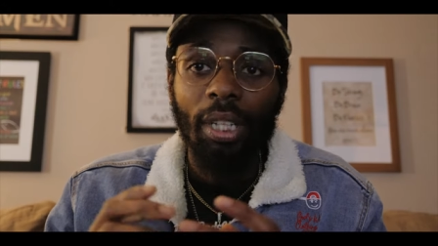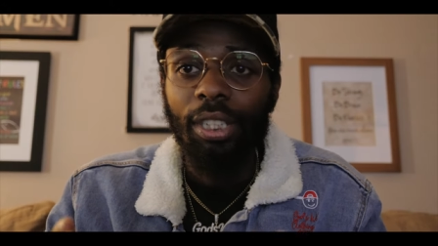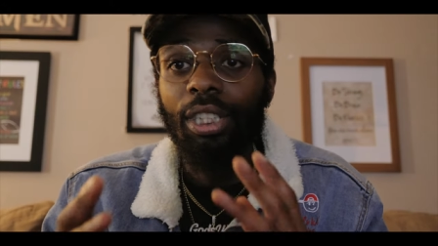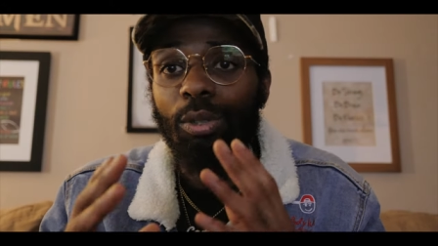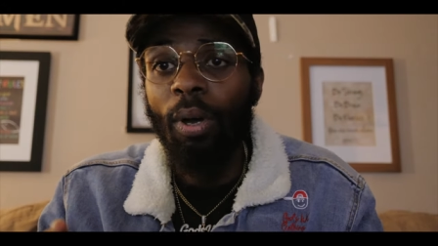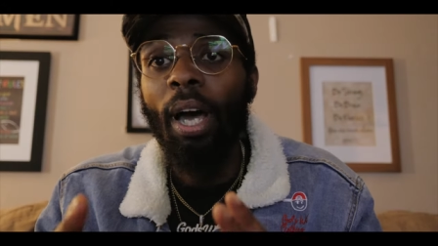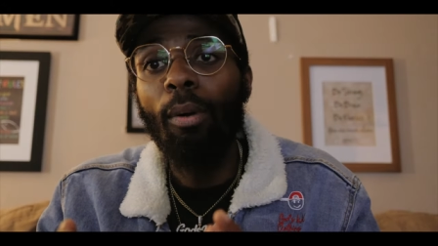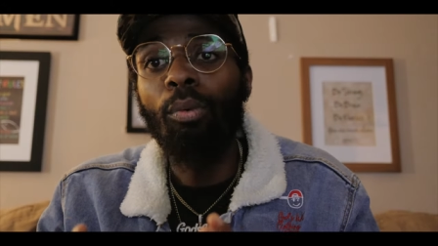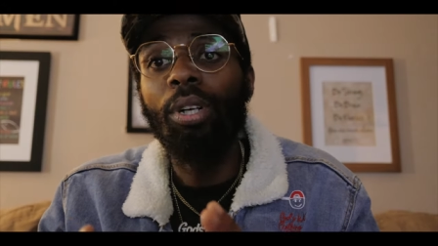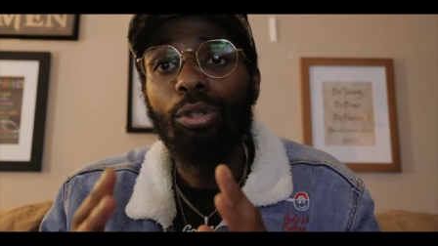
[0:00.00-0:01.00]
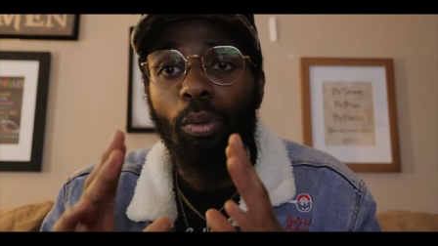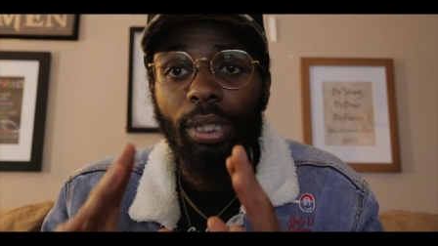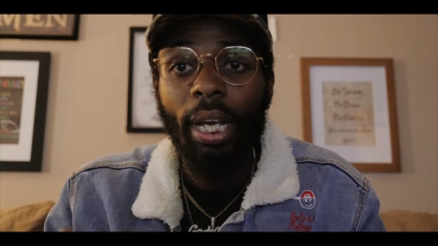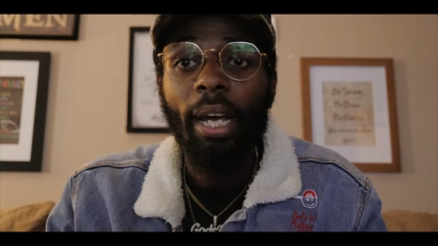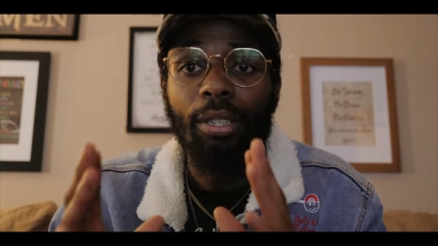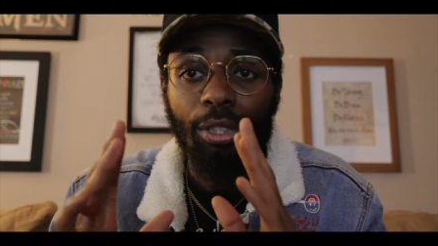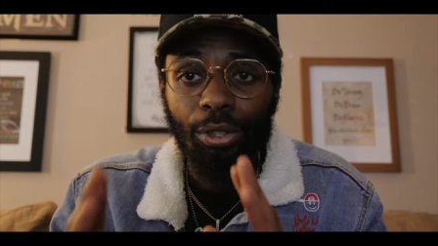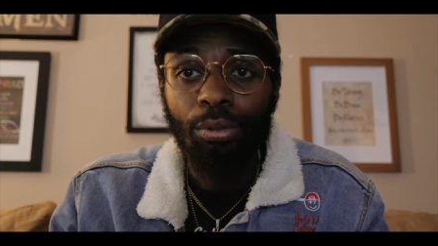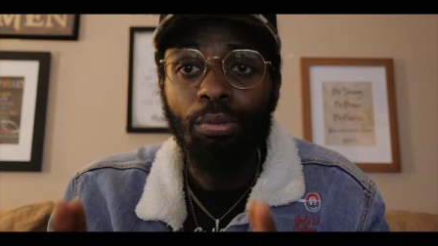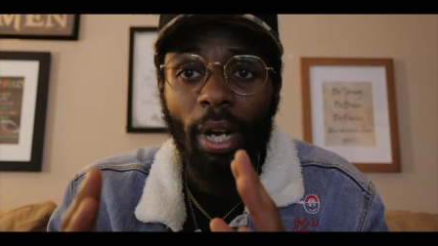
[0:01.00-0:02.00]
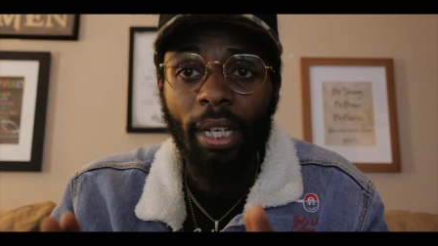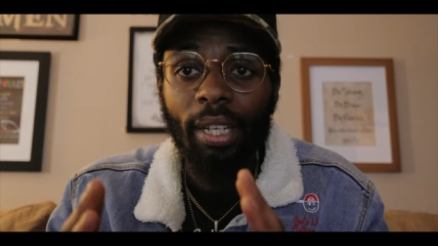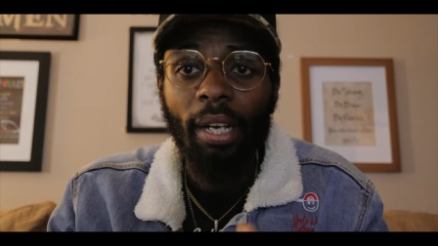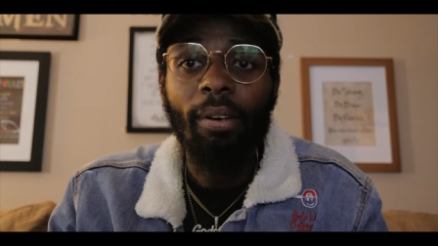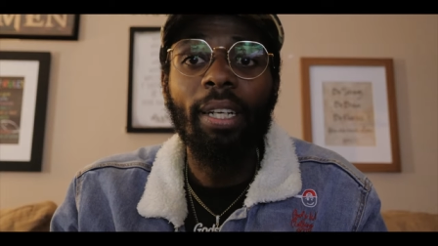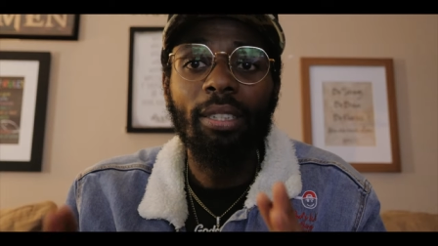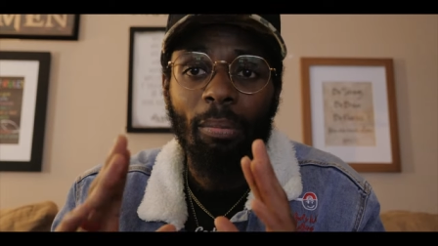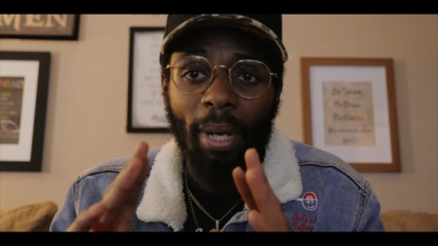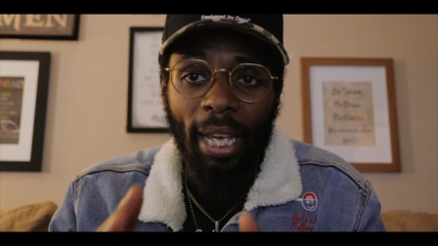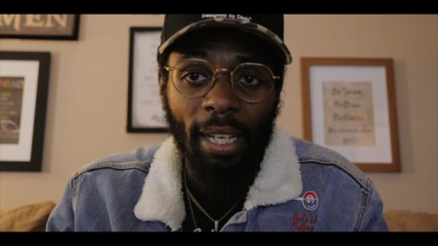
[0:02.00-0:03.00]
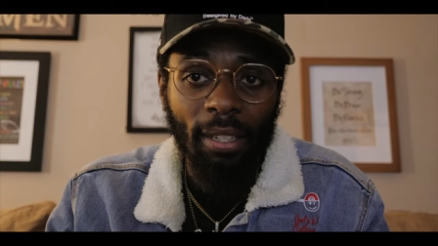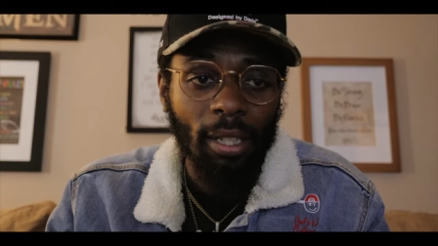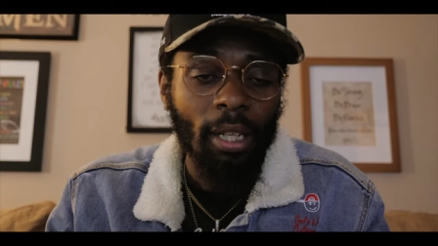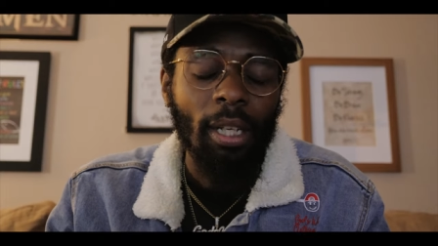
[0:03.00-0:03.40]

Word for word: This is why I want to acknowledge you right now as a man.